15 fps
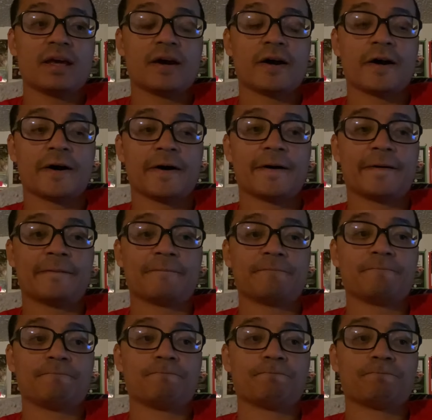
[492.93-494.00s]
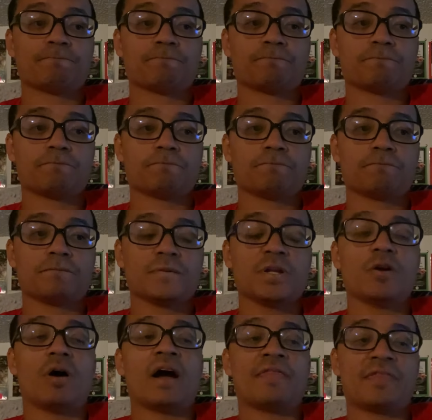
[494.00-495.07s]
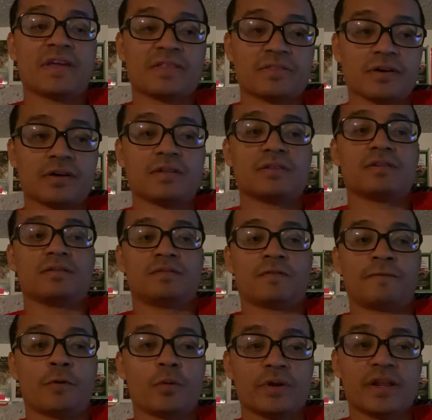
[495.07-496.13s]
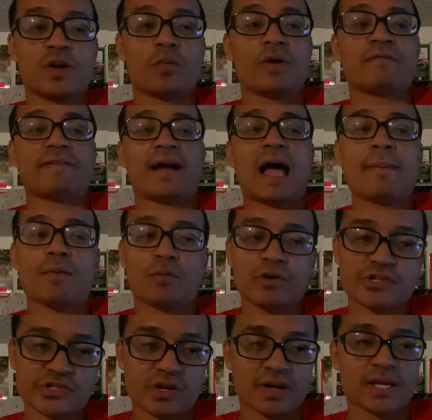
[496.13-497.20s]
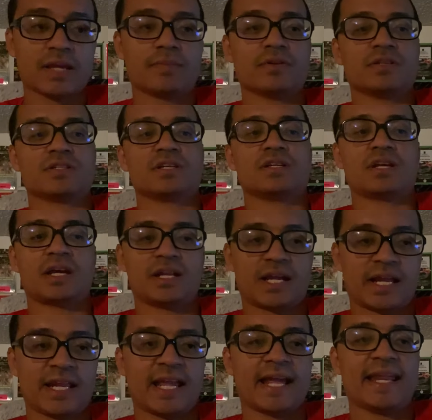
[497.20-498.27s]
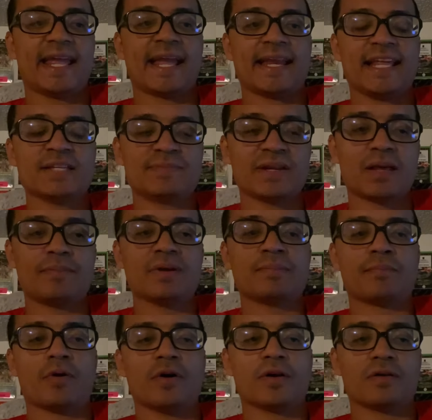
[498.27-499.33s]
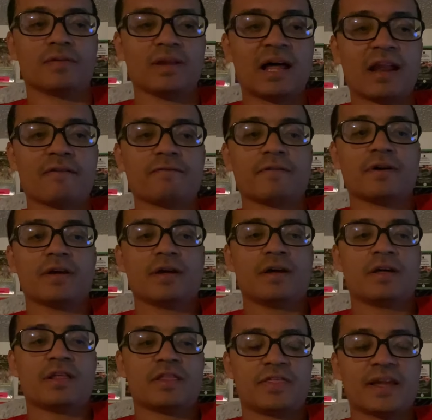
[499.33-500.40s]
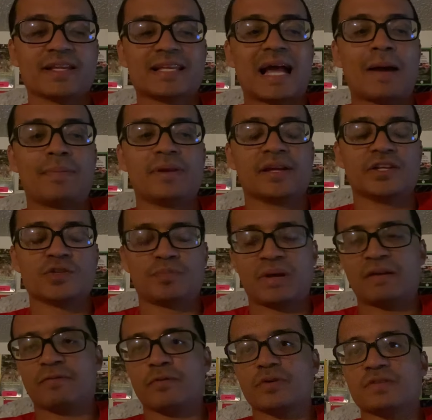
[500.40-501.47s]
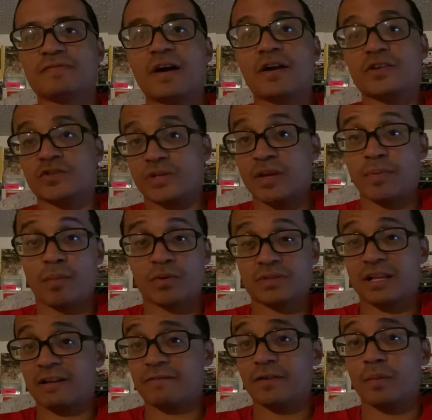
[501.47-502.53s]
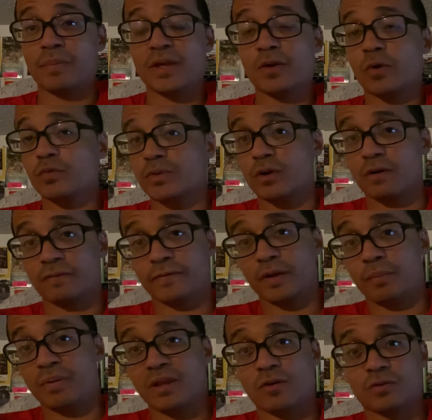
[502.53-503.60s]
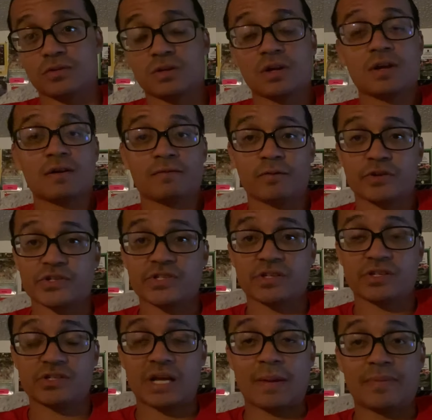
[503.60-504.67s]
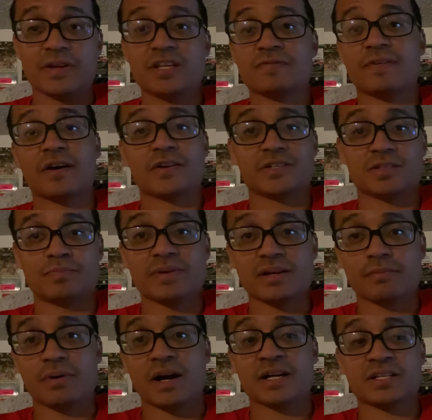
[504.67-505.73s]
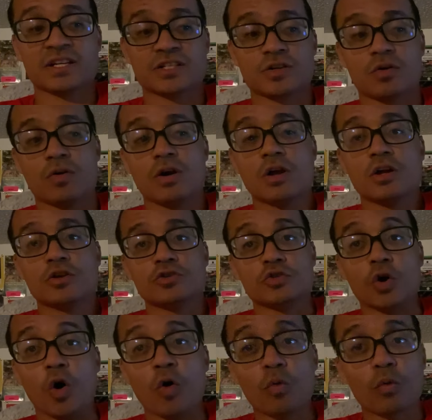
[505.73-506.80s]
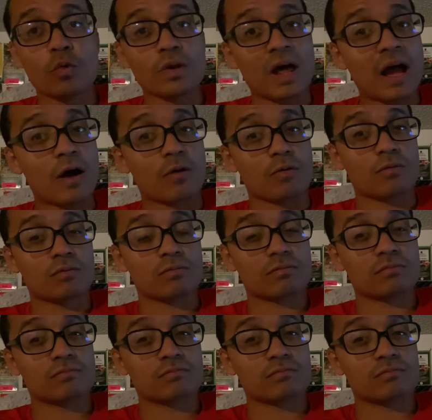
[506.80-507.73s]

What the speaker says: you know, I think the full and in a way fight happened with Sean Gibbons, and he's been a big part of a lot of things happening in Japan for his fighters. You know, he promotes a lot of Filipinos. We know Filipinos versus Japanese fighters is big in boxing. So don't rule out